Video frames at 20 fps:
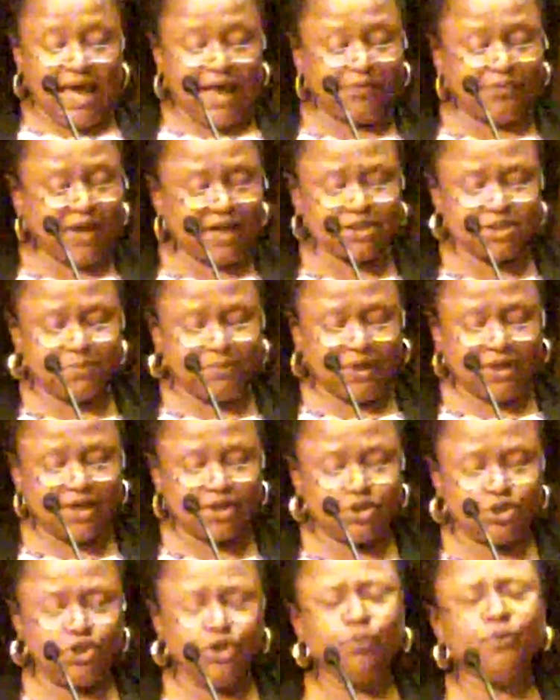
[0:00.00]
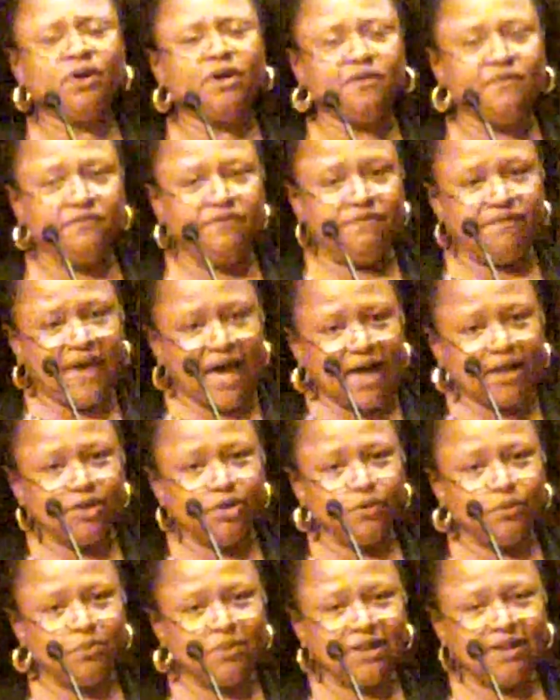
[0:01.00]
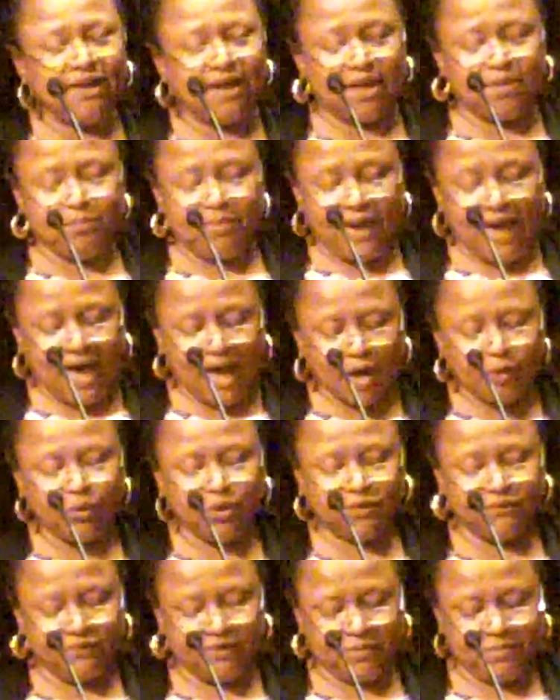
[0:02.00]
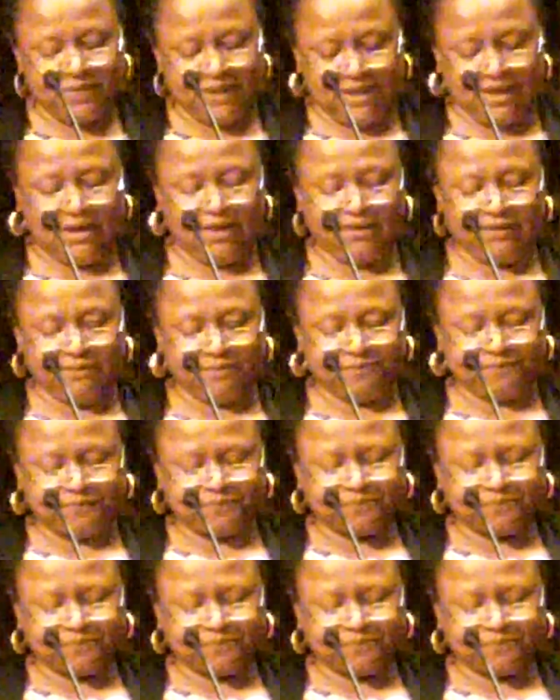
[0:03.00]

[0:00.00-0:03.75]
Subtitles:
And that's because you are a valuable and powerful being.